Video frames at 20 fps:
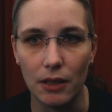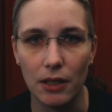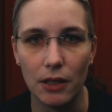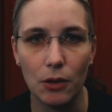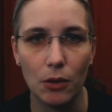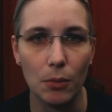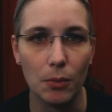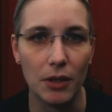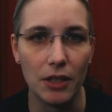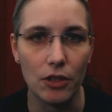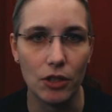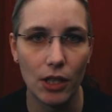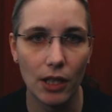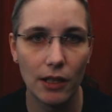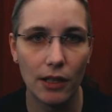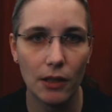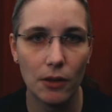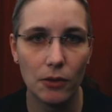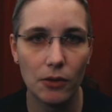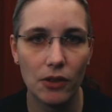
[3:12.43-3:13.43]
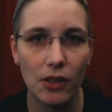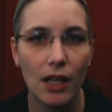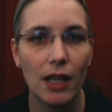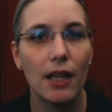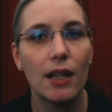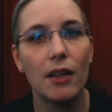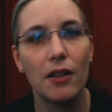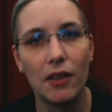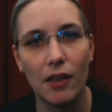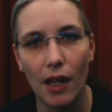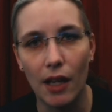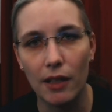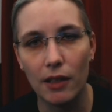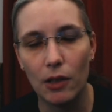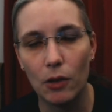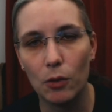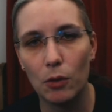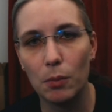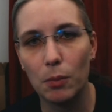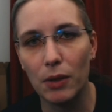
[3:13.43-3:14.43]
incomplete shutdowns. Side
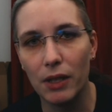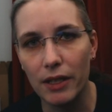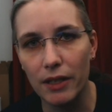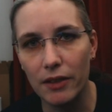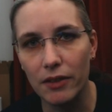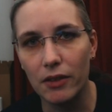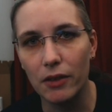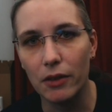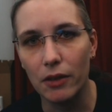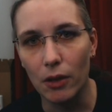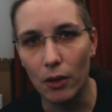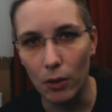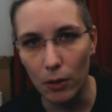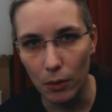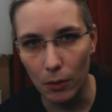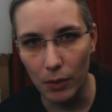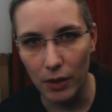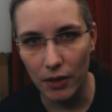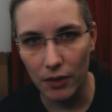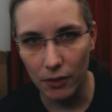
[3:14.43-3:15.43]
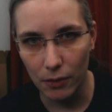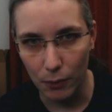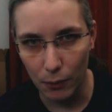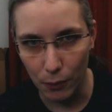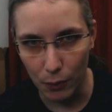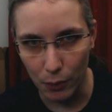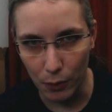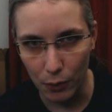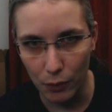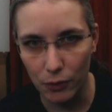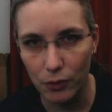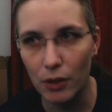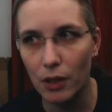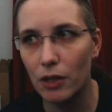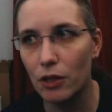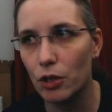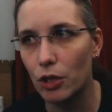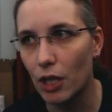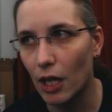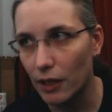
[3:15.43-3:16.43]
note: Please always first
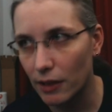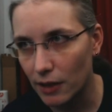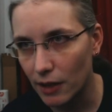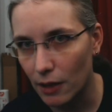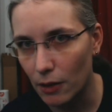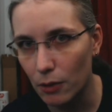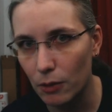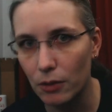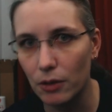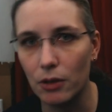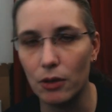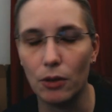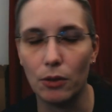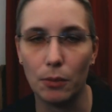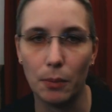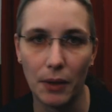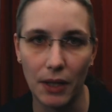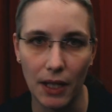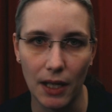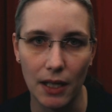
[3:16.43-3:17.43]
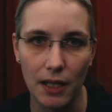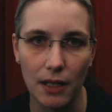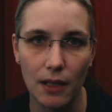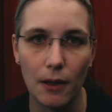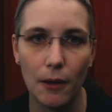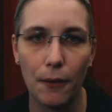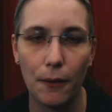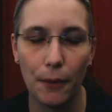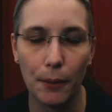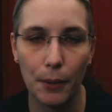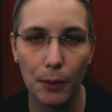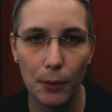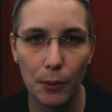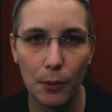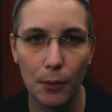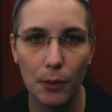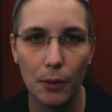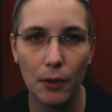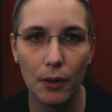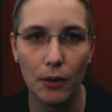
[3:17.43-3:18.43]
shut down your Pi
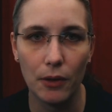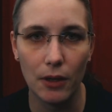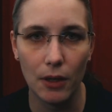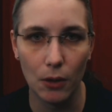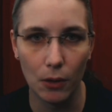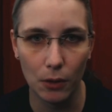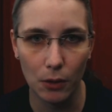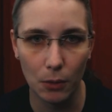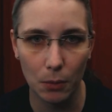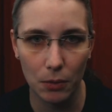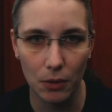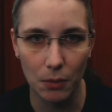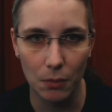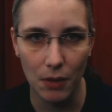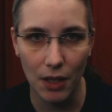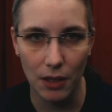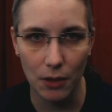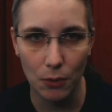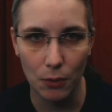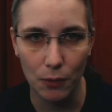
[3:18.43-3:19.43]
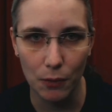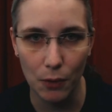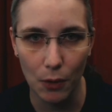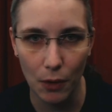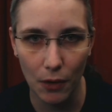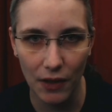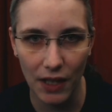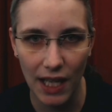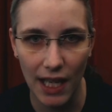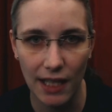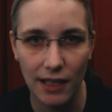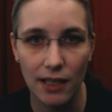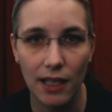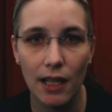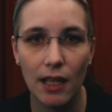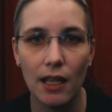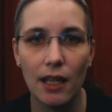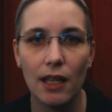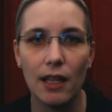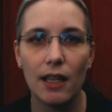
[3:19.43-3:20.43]
through the Octoprint menu. For that,
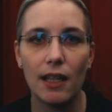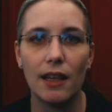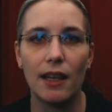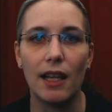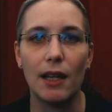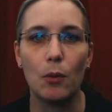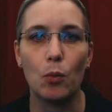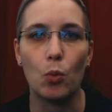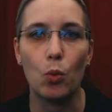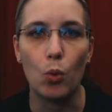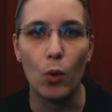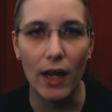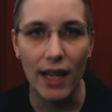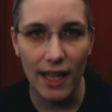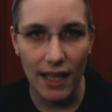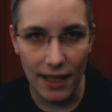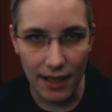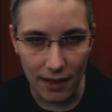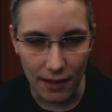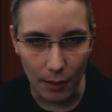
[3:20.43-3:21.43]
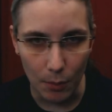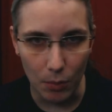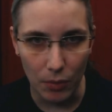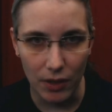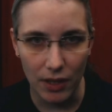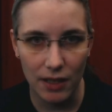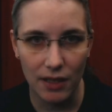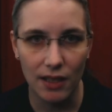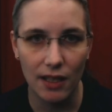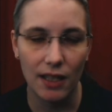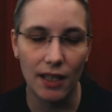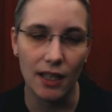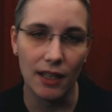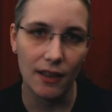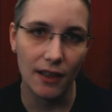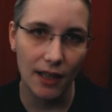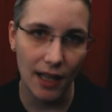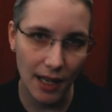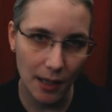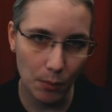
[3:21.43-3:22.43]
then wait a bit
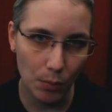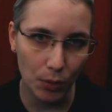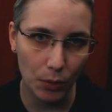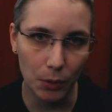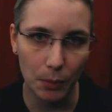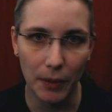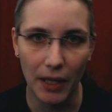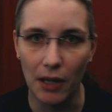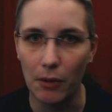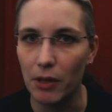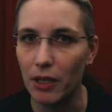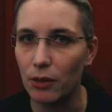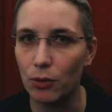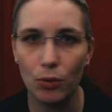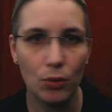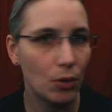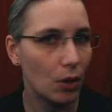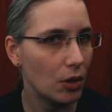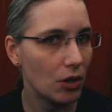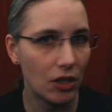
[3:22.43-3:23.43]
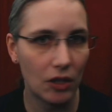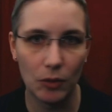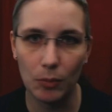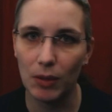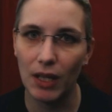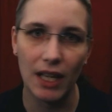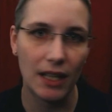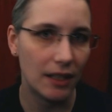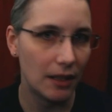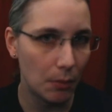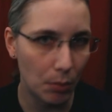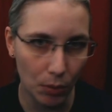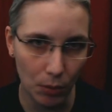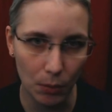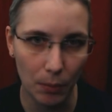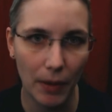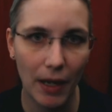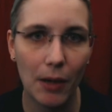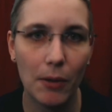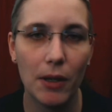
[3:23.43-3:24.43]
and then pull power. Do not just blindly
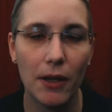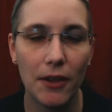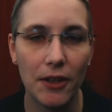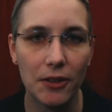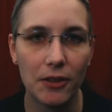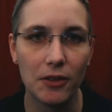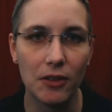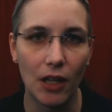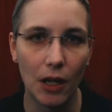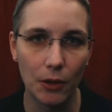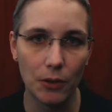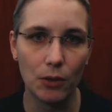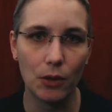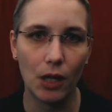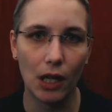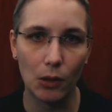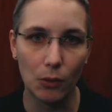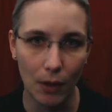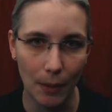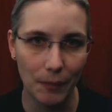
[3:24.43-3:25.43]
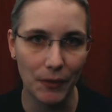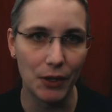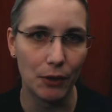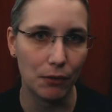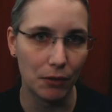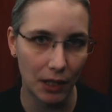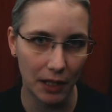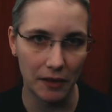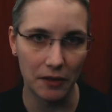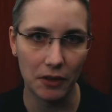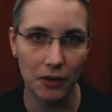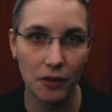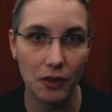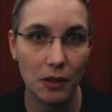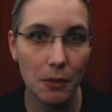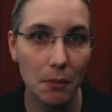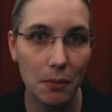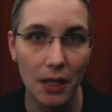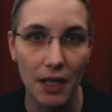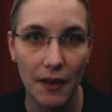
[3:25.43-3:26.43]
pull power. This is how you corrupt your file
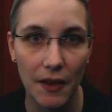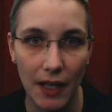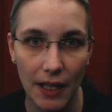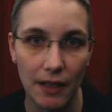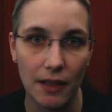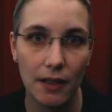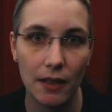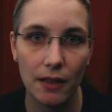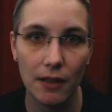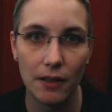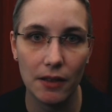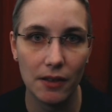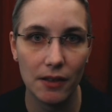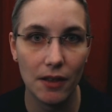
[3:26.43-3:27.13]
system and then